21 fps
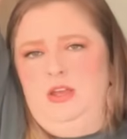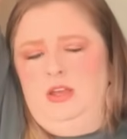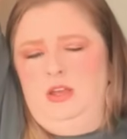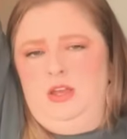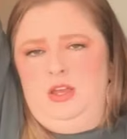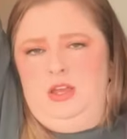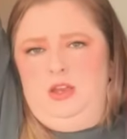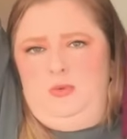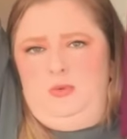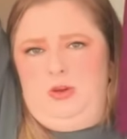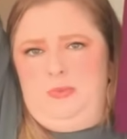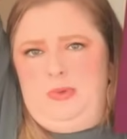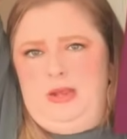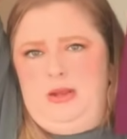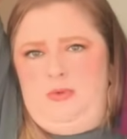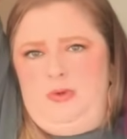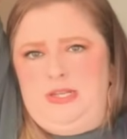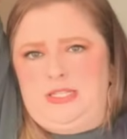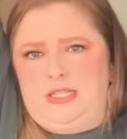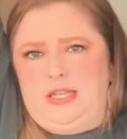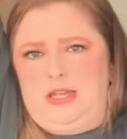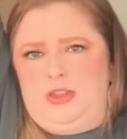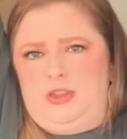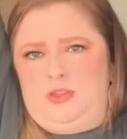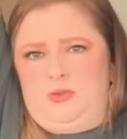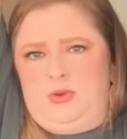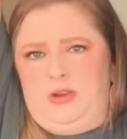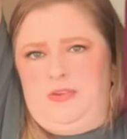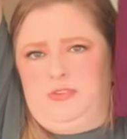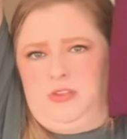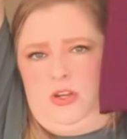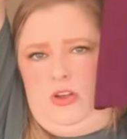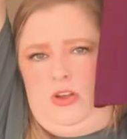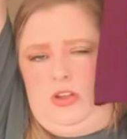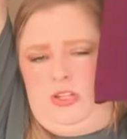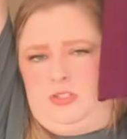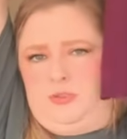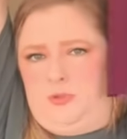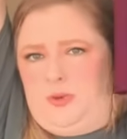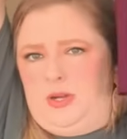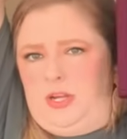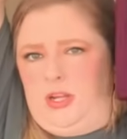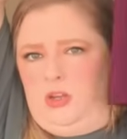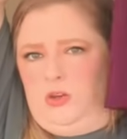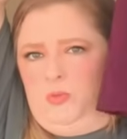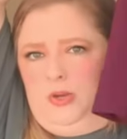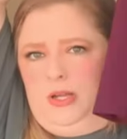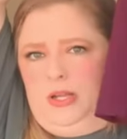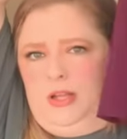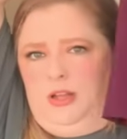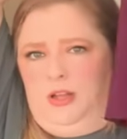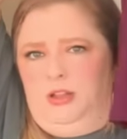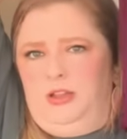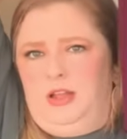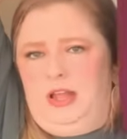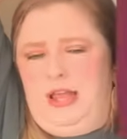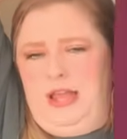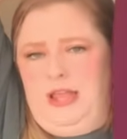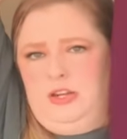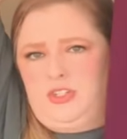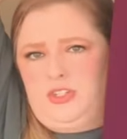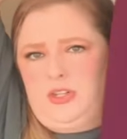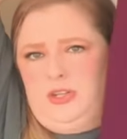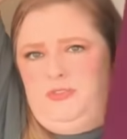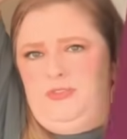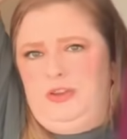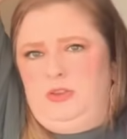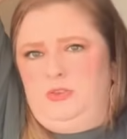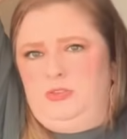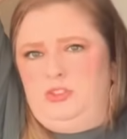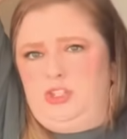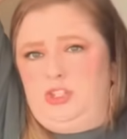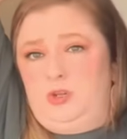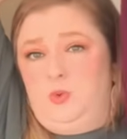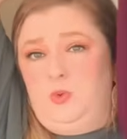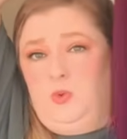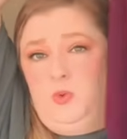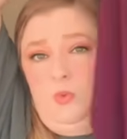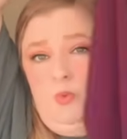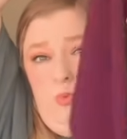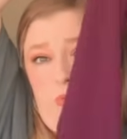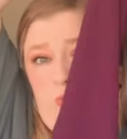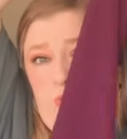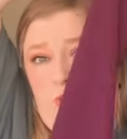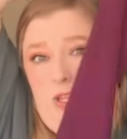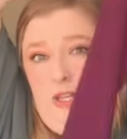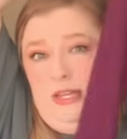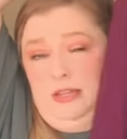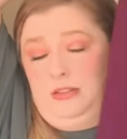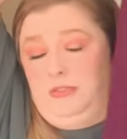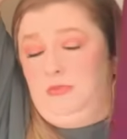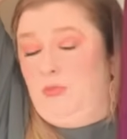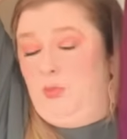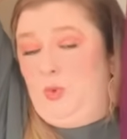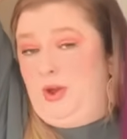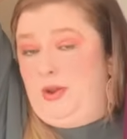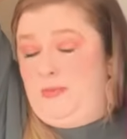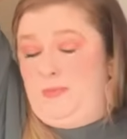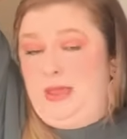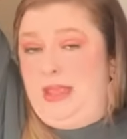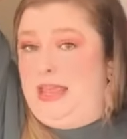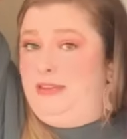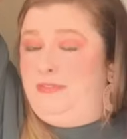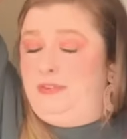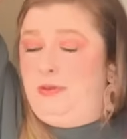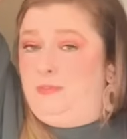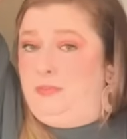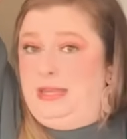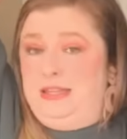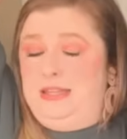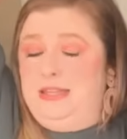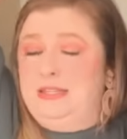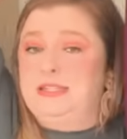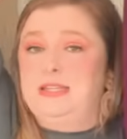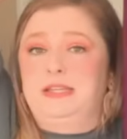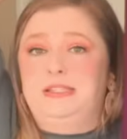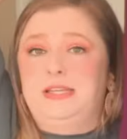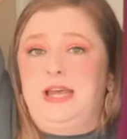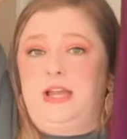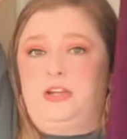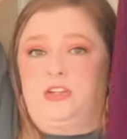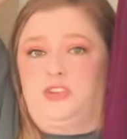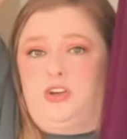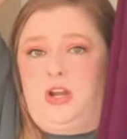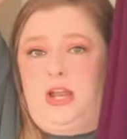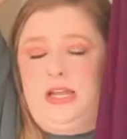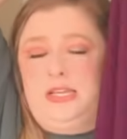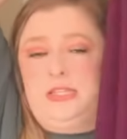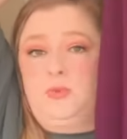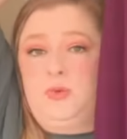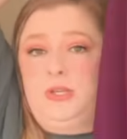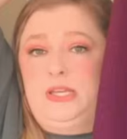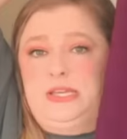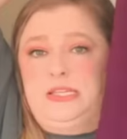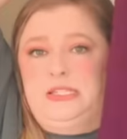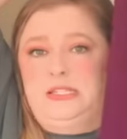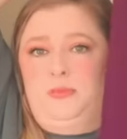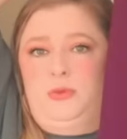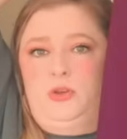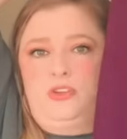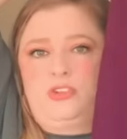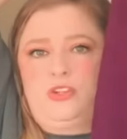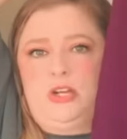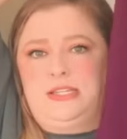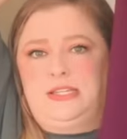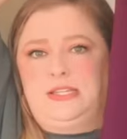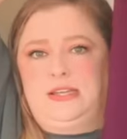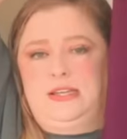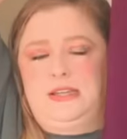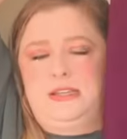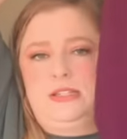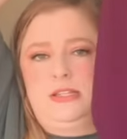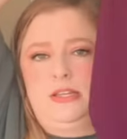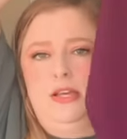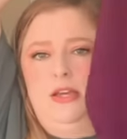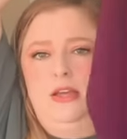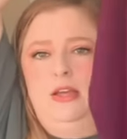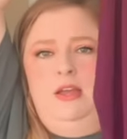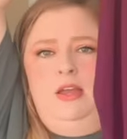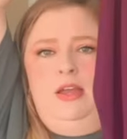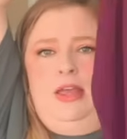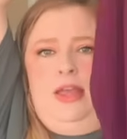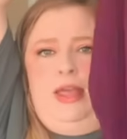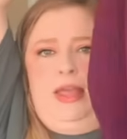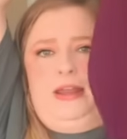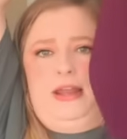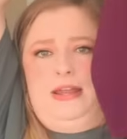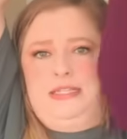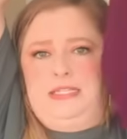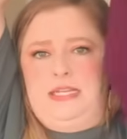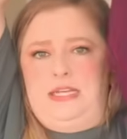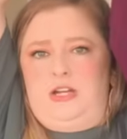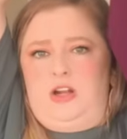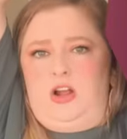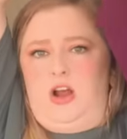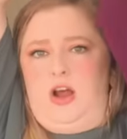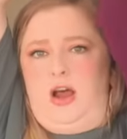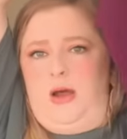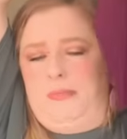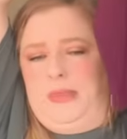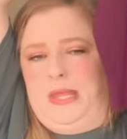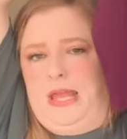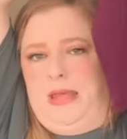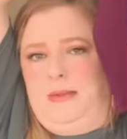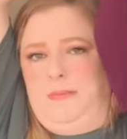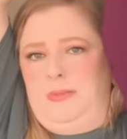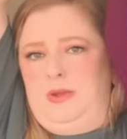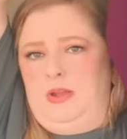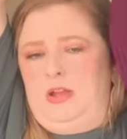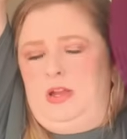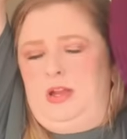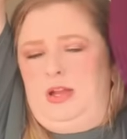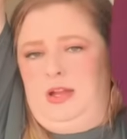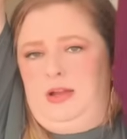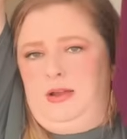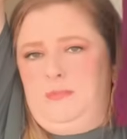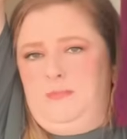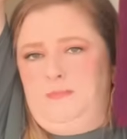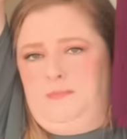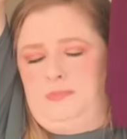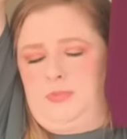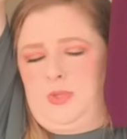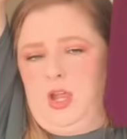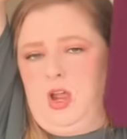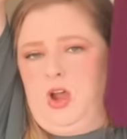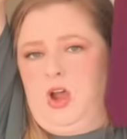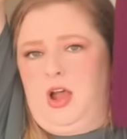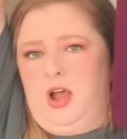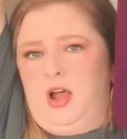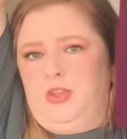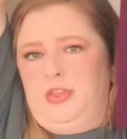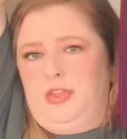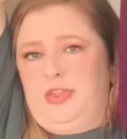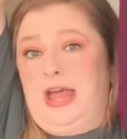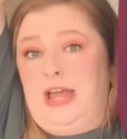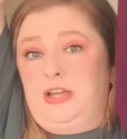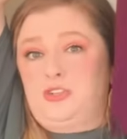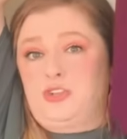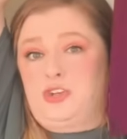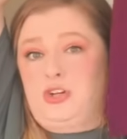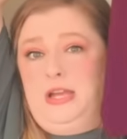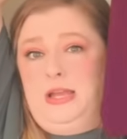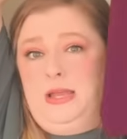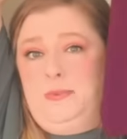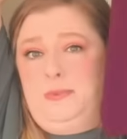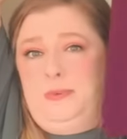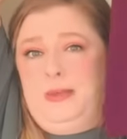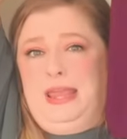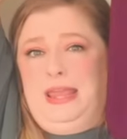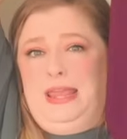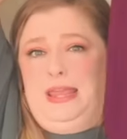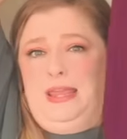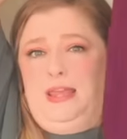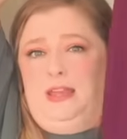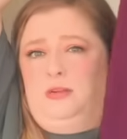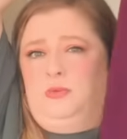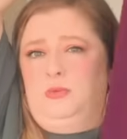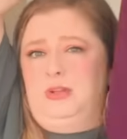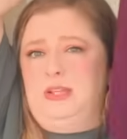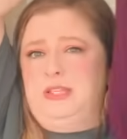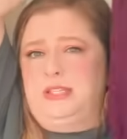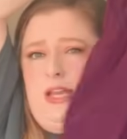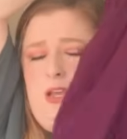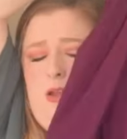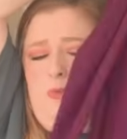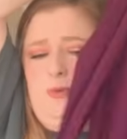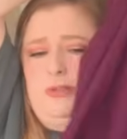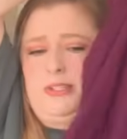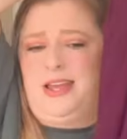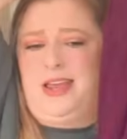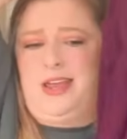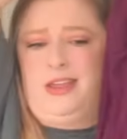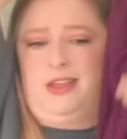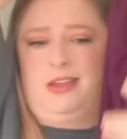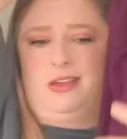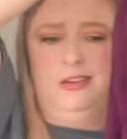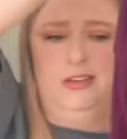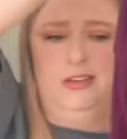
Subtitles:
In one of my recent thrift hauls from a Goodwill, I actually found one may even be this exact dress, really similar dresses. And I did comp them on that trip. And I want to say it was like